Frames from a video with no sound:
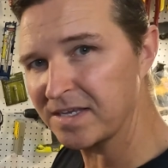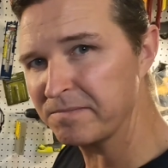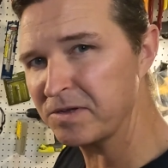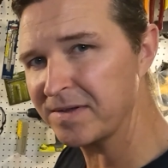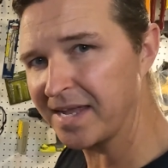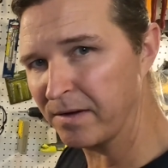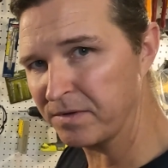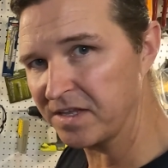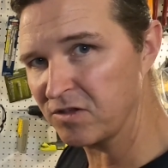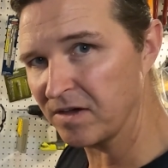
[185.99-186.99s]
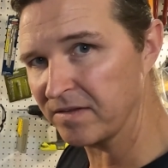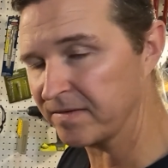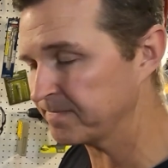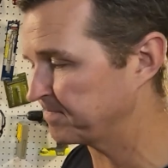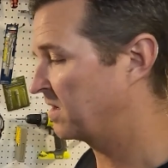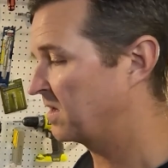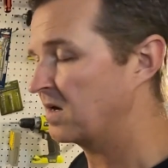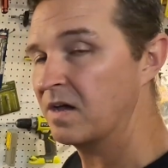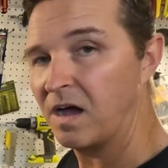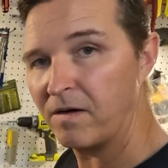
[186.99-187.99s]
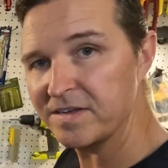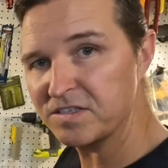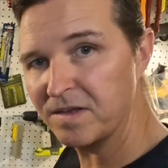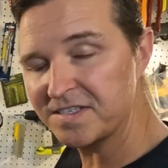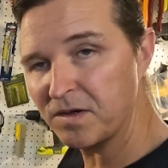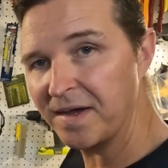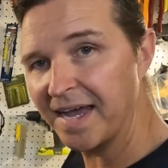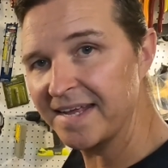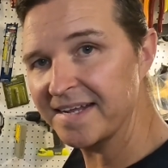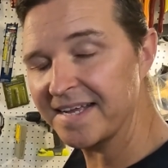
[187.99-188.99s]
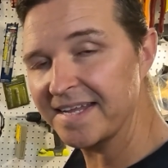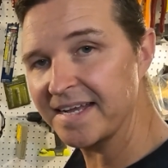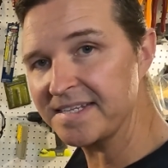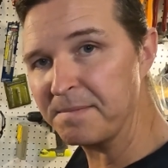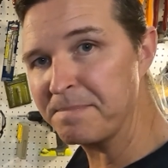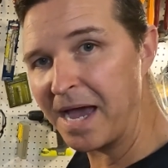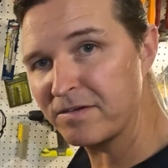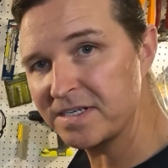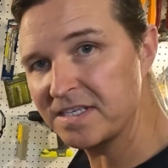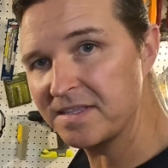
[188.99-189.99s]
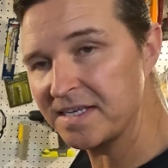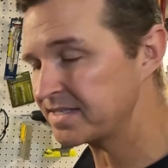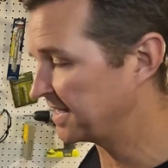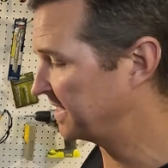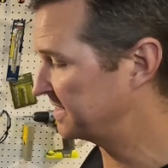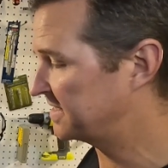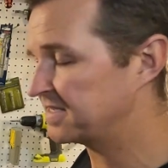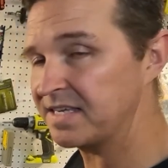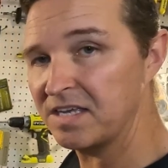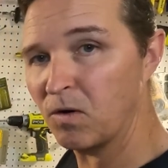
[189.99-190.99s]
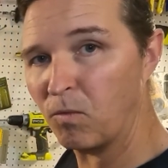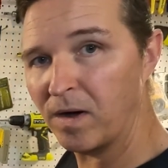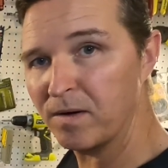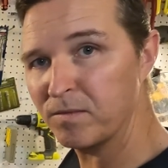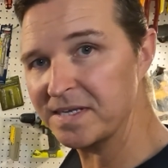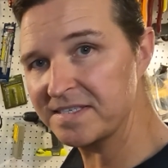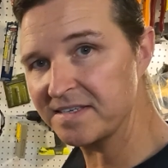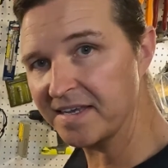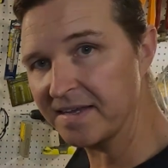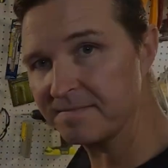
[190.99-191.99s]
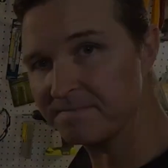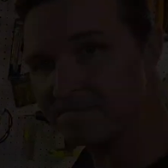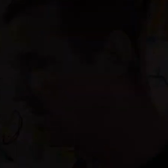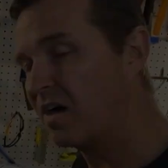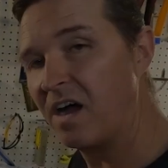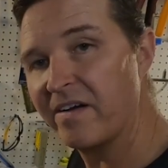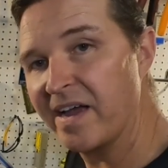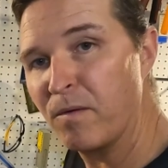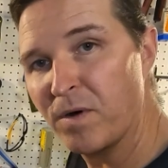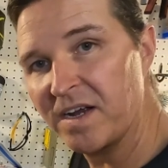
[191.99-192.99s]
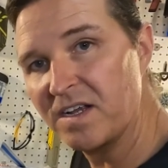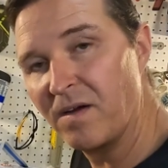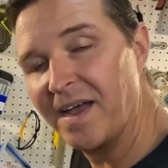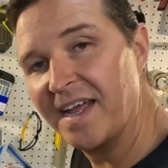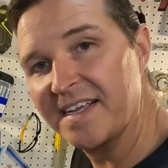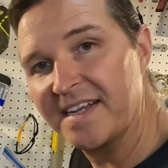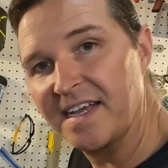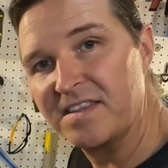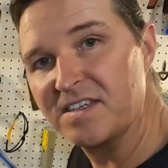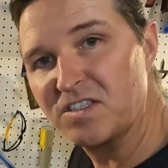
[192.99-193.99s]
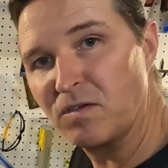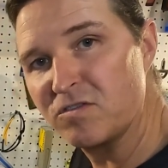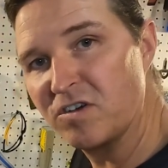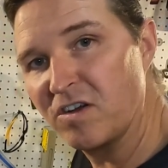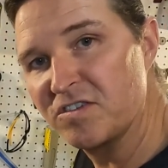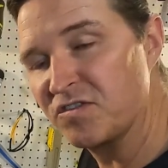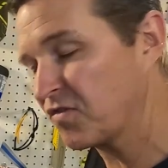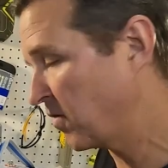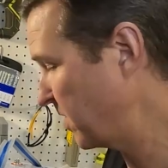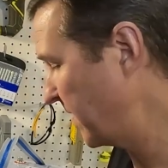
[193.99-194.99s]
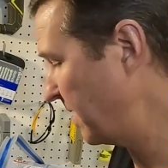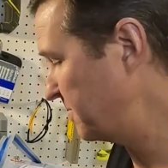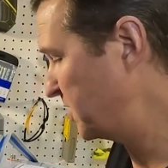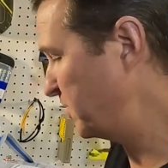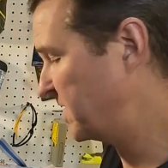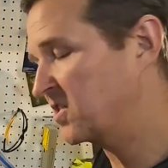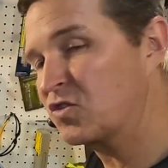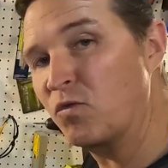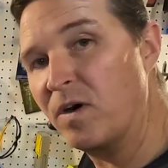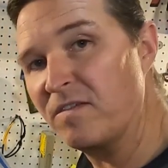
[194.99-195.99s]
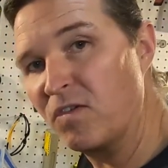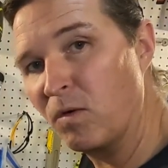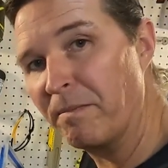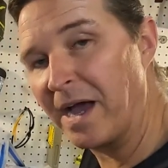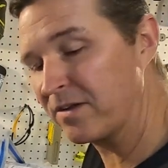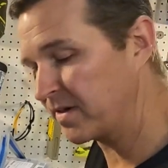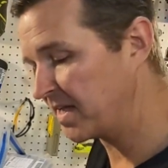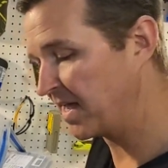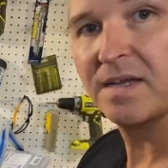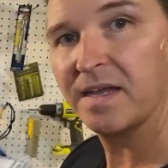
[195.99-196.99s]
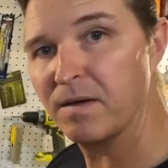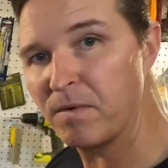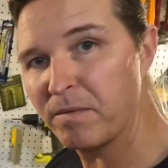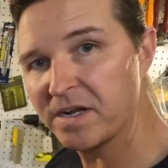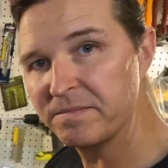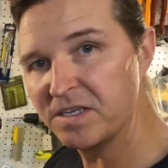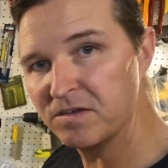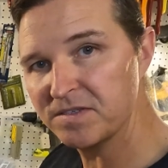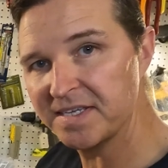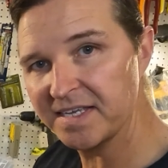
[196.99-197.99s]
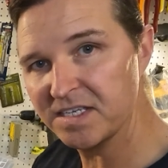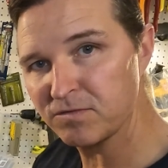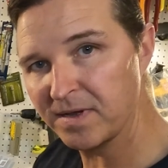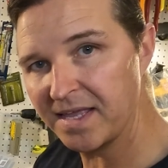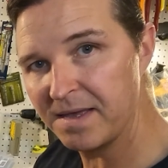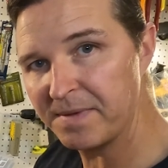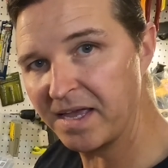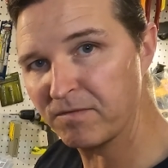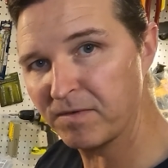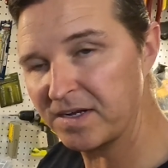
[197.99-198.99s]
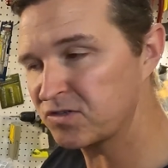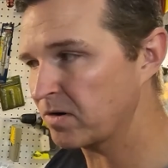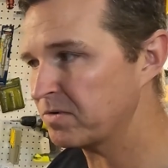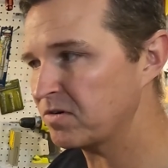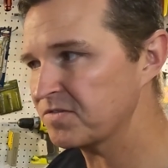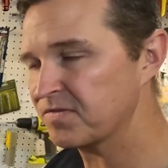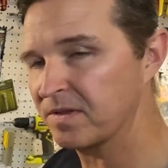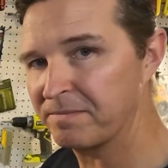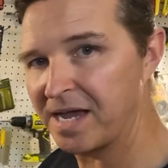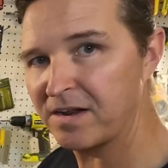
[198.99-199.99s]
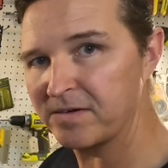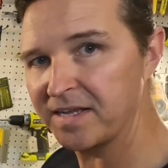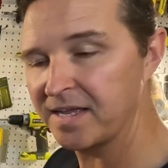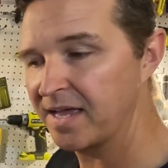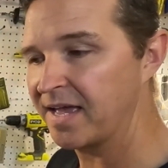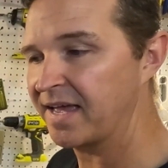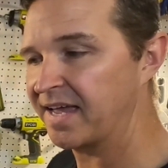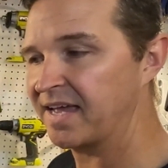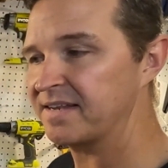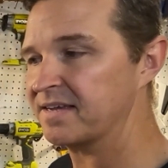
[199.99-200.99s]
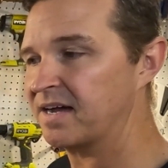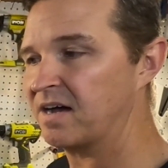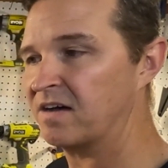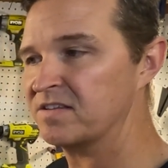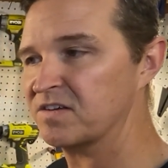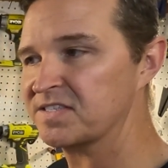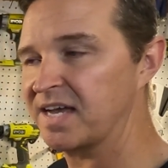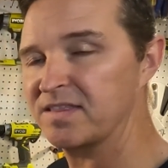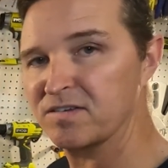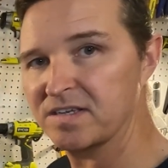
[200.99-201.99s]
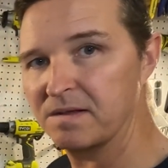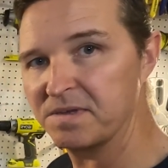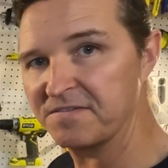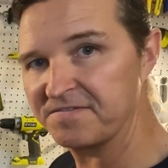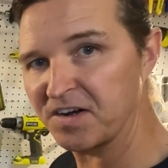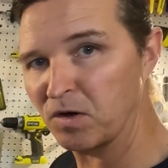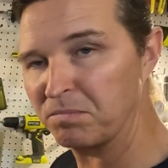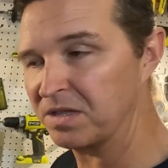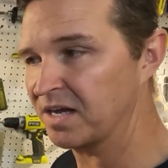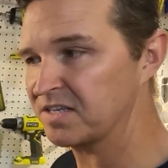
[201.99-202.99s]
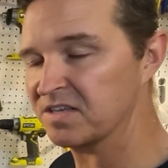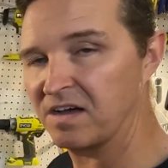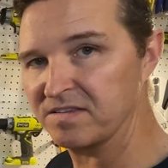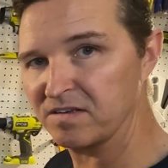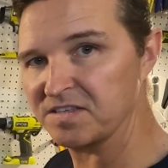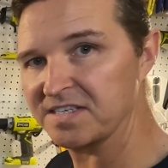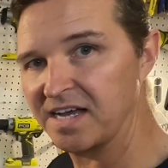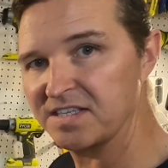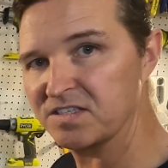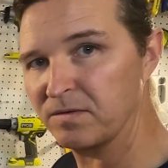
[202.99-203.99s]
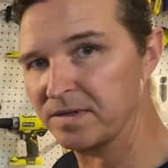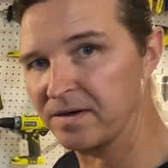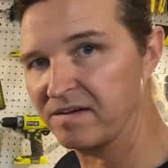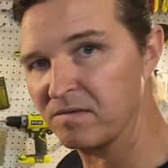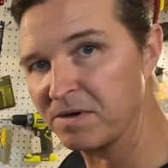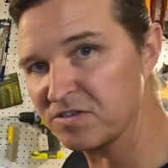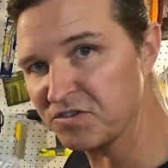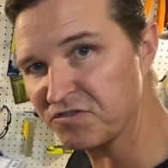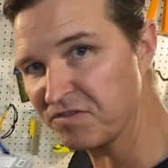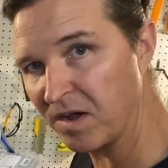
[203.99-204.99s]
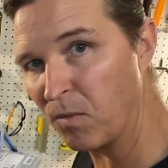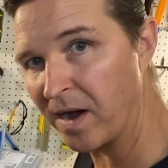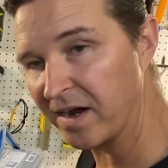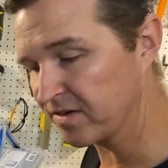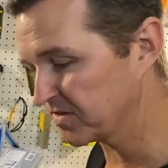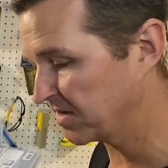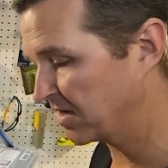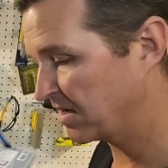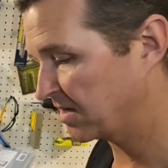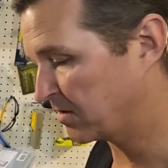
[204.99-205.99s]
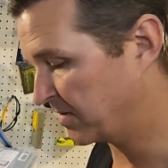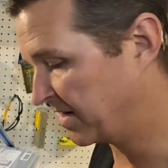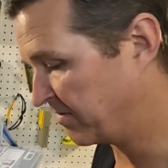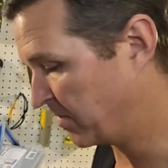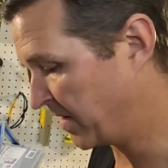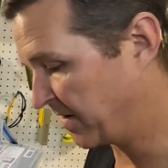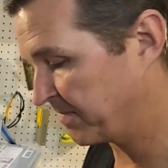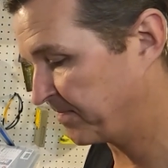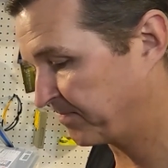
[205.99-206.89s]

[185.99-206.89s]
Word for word: communicate with each other. All right, so let's go ahead and connect a battery to this and see what we see. All right, and we're gonna go ahead and connect this solar charge controller up to this 12 volt battery. And what we're gonna be using is M8 ring terminals for the battery. And uh, on the other side, there's gonna be ferrule plugs on the other side so we don't have a bunch of stray wires going everywhere.